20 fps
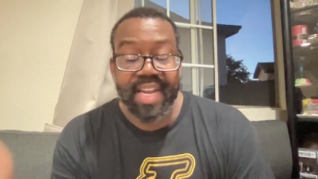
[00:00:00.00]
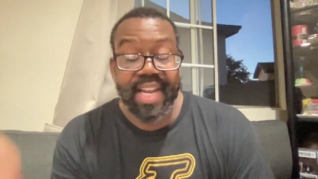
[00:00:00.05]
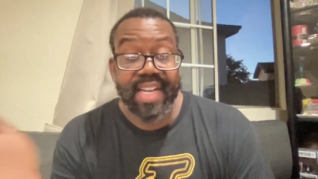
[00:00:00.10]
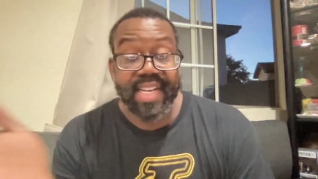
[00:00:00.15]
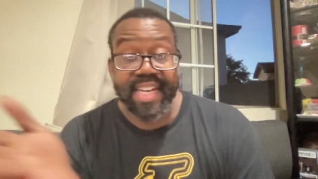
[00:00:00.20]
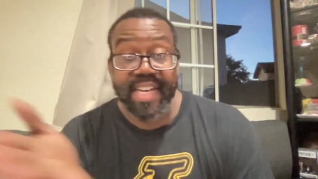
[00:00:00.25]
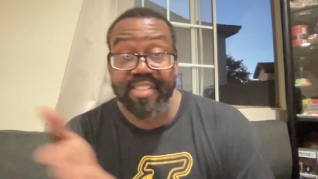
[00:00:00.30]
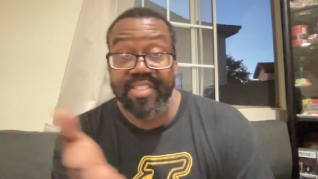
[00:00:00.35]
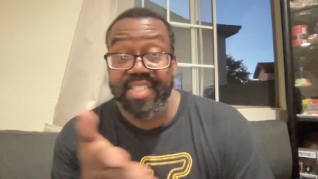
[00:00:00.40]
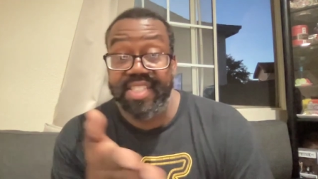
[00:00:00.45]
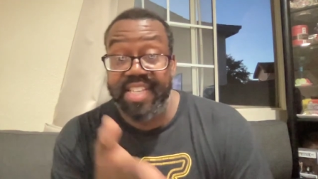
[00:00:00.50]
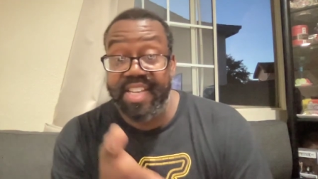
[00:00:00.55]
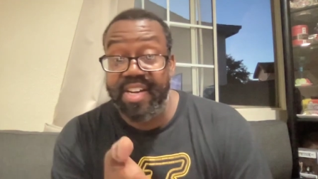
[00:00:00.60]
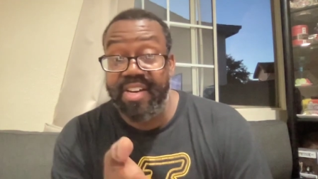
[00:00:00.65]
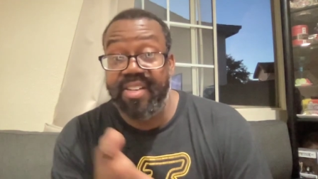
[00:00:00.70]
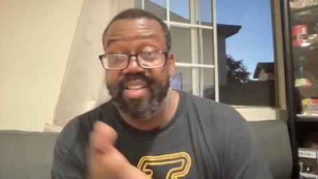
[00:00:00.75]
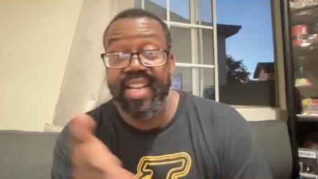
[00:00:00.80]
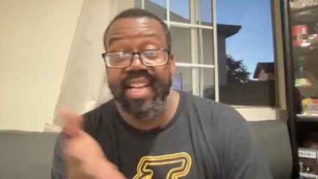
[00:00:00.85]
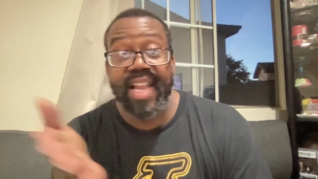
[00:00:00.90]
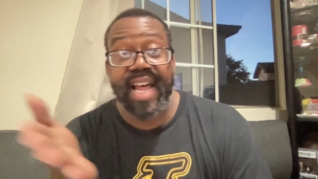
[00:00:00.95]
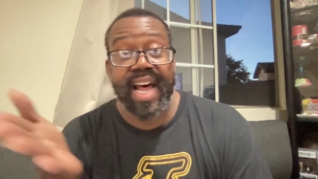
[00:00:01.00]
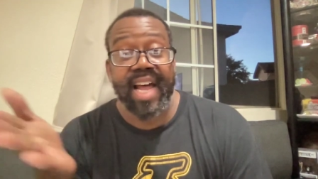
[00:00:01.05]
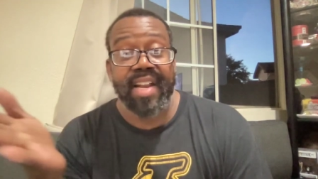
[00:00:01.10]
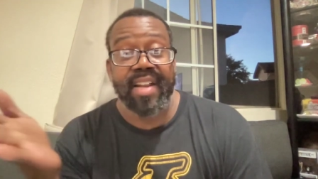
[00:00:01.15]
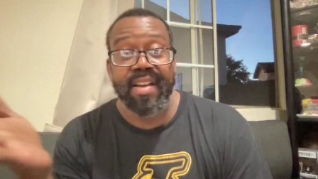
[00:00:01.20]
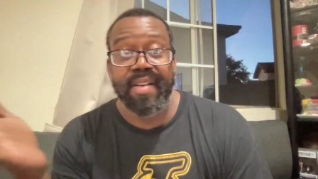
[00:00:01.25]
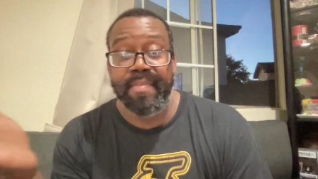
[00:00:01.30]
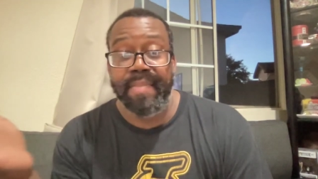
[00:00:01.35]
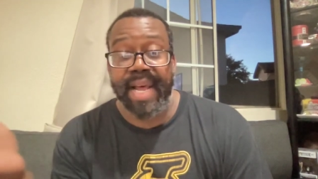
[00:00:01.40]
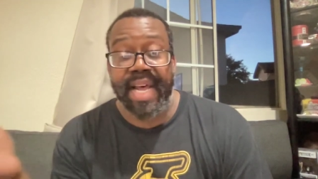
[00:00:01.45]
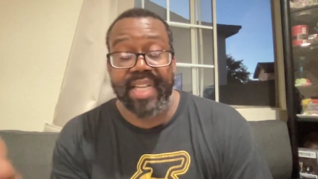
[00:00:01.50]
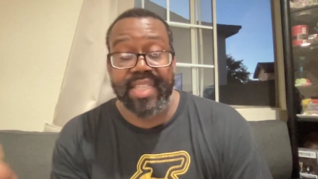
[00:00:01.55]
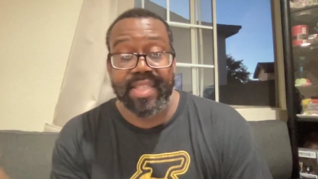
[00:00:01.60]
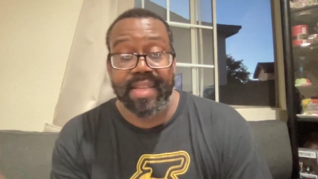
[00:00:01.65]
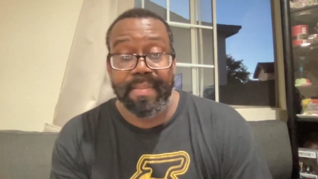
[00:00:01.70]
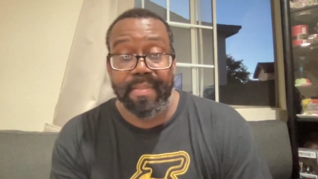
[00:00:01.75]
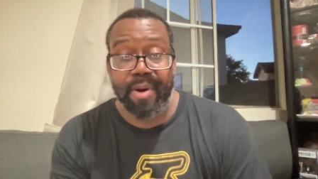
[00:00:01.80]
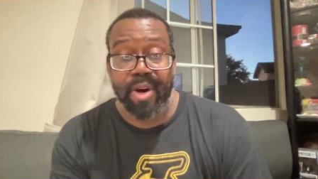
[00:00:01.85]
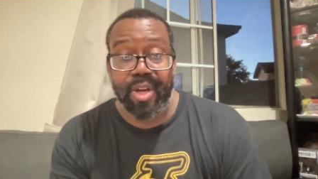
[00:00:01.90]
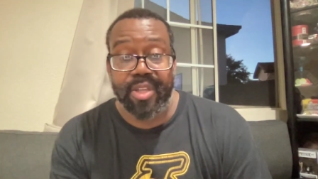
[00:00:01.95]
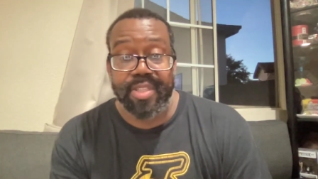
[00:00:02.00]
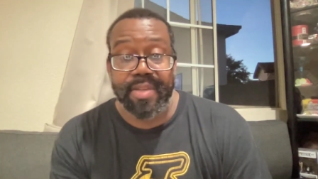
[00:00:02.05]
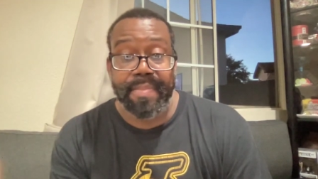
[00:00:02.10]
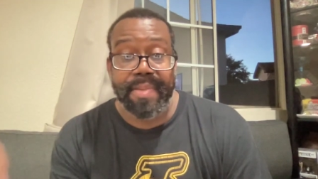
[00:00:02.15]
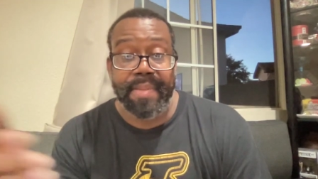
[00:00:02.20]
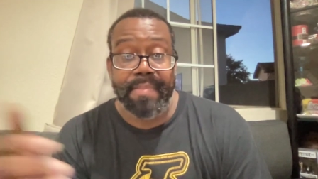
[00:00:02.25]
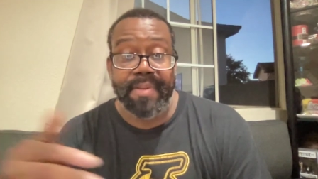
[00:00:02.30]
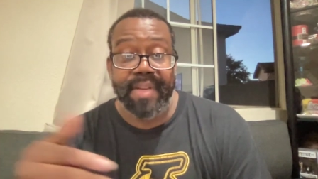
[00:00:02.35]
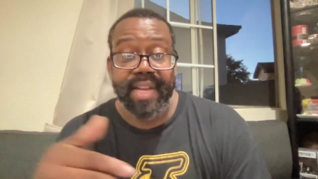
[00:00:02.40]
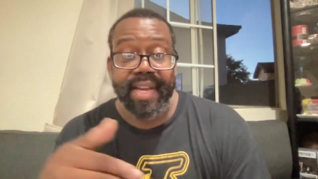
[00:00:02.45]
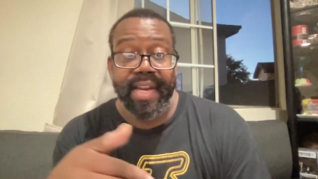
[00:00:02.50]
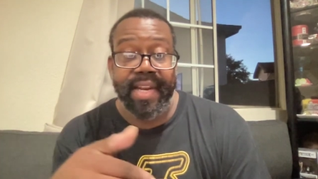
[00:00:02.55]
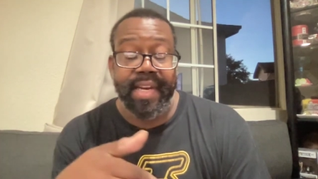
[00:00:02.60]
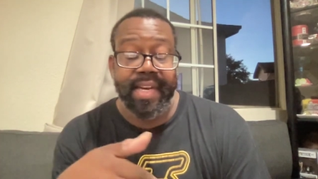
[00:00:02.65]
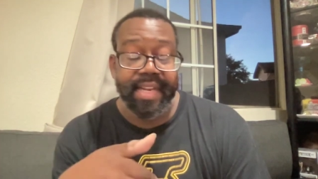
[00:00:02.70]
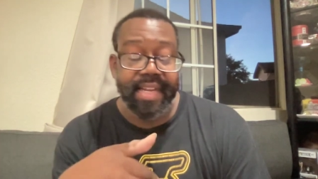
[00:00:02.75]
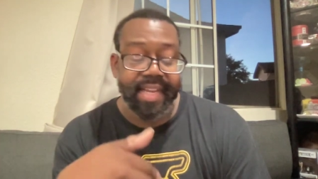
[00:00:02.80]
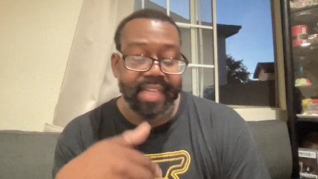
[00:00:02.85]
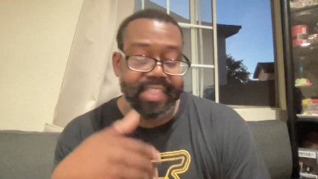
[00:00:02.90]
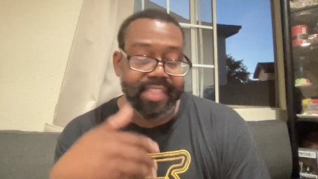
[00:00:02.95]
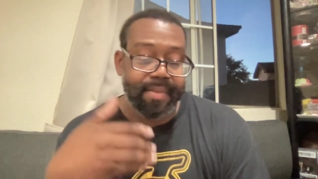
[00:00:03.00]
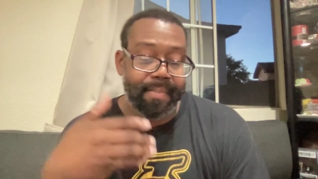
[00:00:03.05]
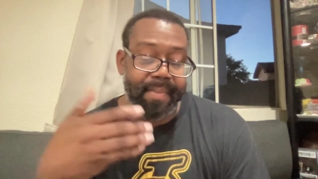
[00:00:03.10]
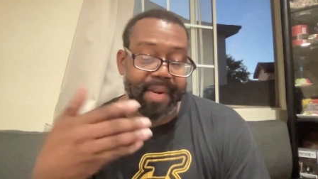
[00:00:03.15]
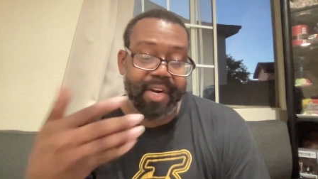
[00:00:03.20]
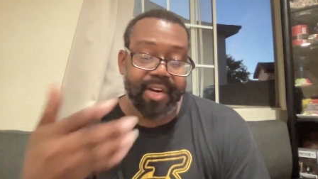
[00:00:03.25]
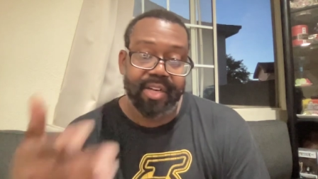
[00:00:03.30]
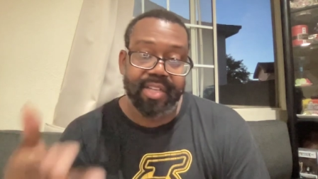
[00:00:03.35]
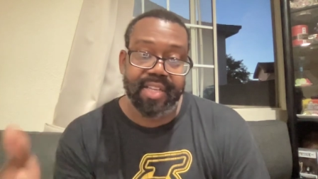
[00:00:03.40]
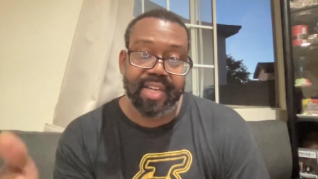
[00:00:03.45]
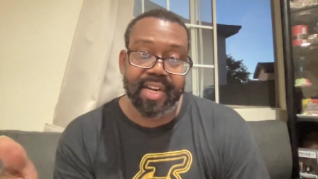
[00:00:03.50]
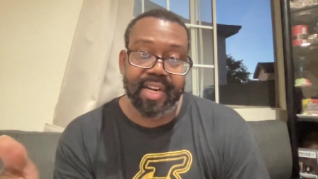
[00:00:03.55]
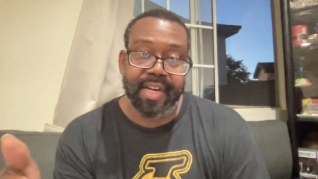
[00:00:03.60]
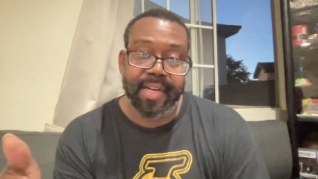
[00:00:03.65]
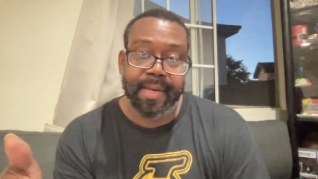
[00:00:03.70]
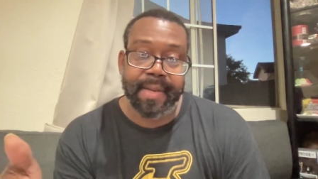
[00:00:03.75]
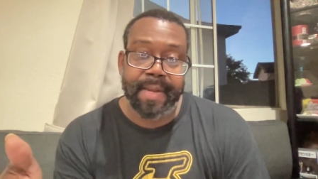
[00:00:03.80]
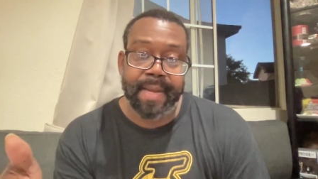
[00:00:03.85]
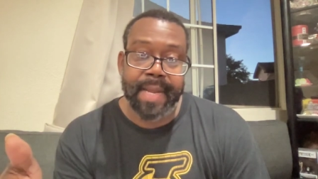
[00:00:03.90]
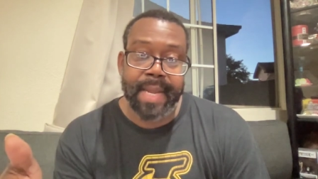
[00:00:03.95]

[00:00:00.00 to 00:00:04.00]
There's still a lot of basketball to be played. It's a marathon.